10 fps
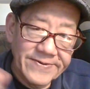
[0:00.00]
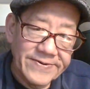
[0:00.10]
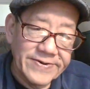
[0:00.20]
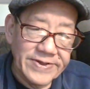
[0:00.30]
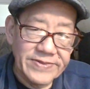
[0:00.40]

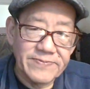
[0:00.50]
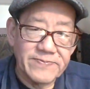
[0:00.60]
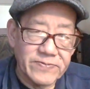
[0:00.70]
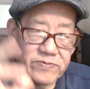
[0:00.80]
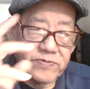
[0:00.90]
And that's
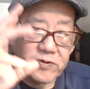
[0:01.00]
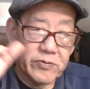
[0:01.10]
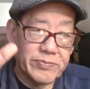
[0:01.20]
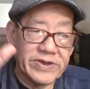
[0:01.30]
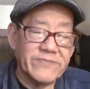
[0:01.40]

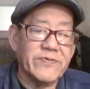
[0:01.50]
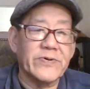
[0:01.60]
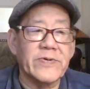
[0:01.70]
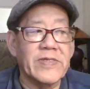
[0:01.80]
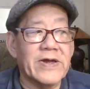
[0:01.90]
too big for
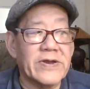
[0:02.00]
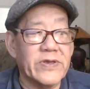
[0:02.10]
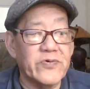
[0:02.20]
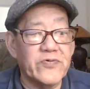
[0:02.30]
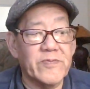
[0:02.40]
a lot of
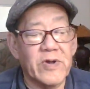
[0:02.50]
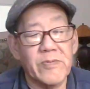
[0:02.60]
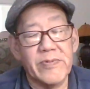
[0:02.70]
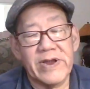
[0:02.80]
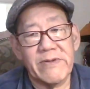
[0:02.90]
you small
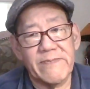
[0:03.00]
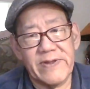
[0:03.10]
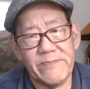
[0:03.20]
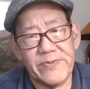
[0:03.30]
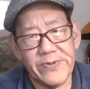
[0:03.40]
brain
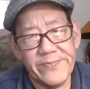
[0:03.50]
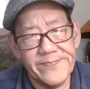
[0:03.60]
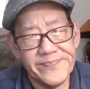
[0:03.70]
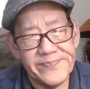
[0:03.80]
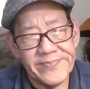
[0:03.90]
people.
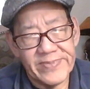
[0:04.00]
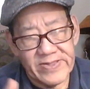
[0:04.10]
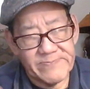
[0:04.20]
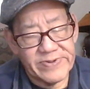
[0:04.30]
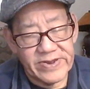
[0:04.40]

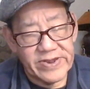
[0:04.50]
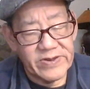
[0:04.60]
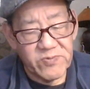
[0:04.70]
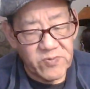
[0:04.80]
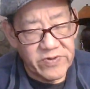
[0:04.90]
But I
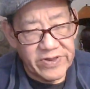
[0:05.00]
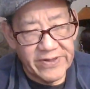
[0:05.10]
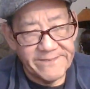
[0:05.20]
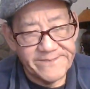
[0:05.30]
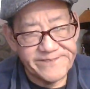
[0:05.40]
did warn
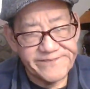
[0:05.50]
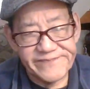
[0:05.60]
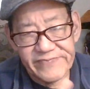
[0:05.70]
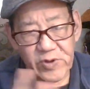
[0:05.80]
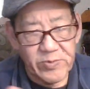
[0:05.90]
you,
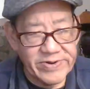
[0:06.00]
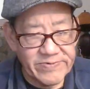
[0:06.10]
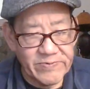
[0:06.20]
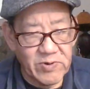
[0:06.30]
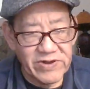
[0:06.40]
nobody
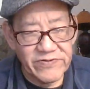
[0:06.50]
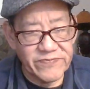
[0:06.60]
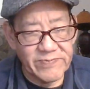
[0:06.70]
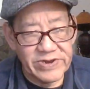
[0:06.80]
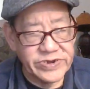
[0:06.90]
ever
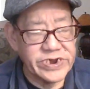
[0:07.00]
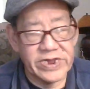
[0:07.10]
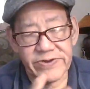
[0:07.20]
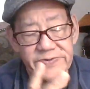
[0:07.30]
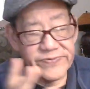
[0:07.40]
watches my
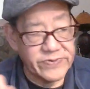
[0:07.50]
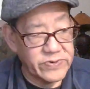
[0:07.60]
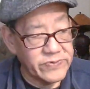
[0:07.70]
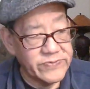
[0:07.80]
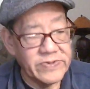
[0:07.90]
channel,
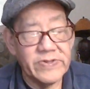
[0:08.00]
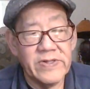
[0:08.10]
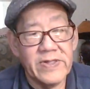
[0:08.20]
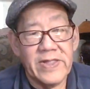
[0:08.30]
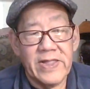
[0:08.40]
so
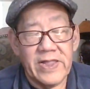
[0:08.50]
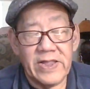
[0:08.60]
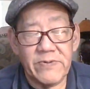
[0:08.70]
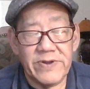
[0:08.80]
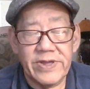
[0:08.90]

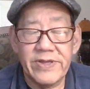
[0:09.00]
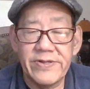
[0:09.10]
anyway.